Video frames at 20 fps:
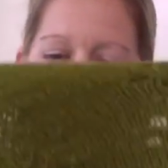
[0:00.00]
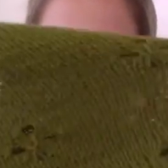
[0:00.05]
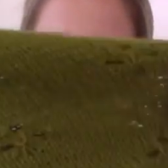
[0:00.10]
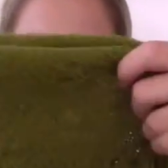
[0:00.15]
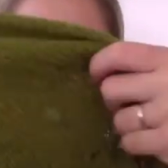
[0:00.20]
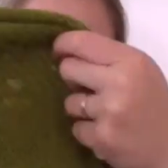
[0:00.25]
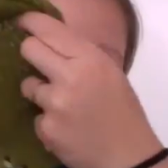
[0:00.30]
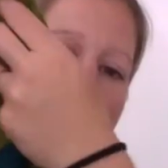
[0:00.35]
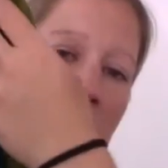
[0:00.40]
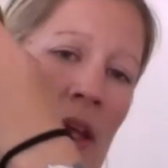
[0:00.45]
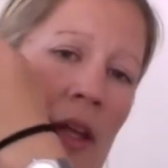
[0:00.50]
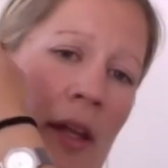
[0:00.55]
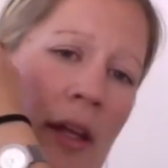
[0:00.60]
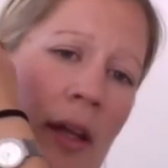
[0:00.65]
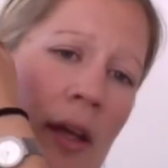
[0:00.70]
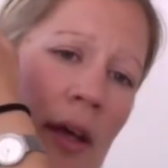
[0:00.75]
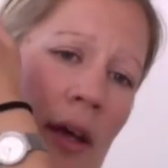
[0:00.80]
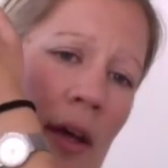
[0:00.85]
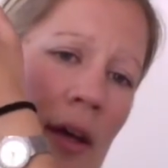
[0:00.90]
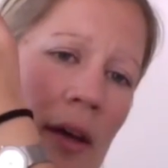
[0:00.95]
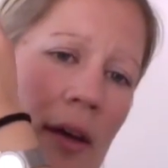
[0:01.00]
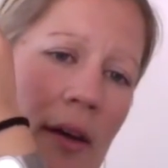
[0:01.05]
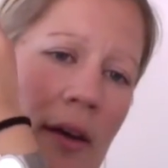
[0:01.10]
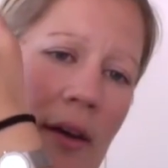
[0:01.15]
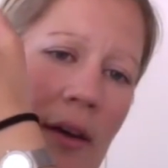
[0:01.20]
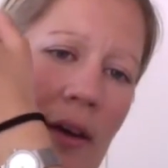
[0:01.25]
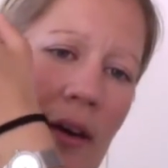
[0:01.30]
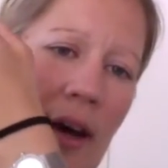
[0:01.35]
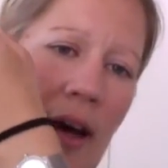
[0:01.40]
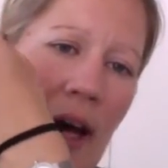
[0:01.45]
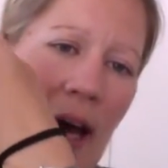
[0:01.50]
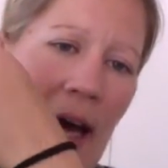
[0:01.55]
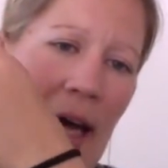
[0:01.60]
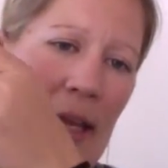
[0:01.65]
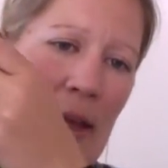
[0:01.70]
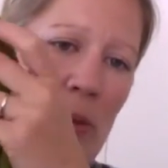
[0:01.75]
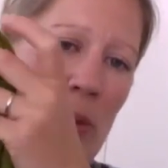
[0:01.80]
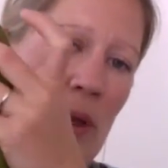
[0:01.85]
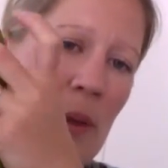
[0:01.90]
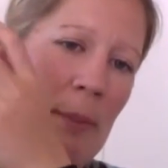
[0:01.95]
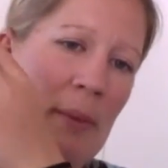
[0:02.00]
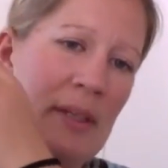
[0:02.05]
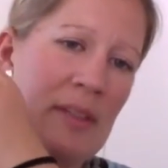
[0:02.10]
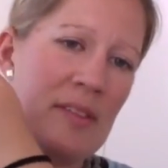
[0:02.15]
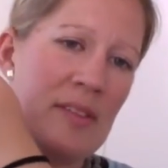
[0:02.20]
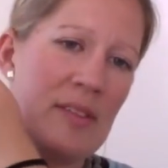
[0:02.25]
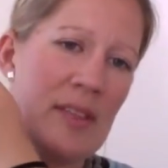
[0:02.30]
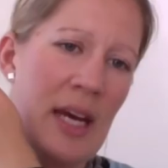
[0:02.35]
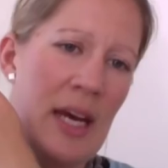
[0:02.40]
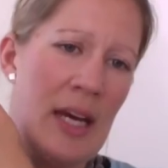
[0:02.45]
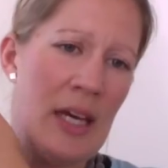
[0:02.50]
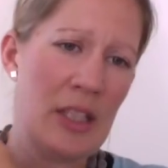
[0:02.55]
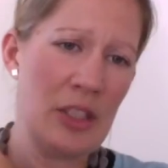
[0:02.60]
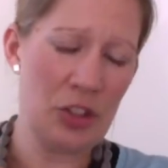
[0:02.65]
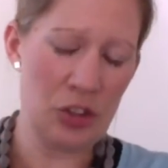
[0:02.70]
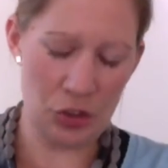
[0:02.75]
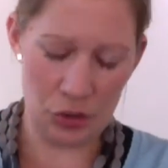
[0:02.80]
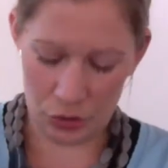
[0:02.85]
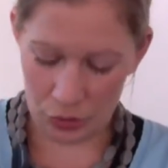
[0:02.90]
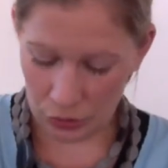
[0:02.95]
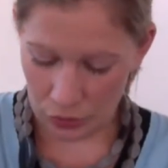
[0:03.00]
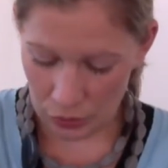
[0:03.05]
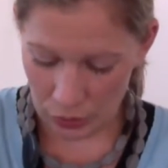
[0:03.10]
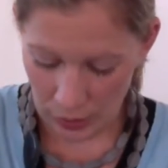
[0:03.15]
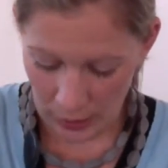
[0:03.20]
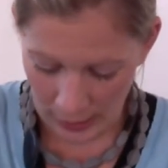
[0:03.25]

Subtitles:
So then I had a look at my stash,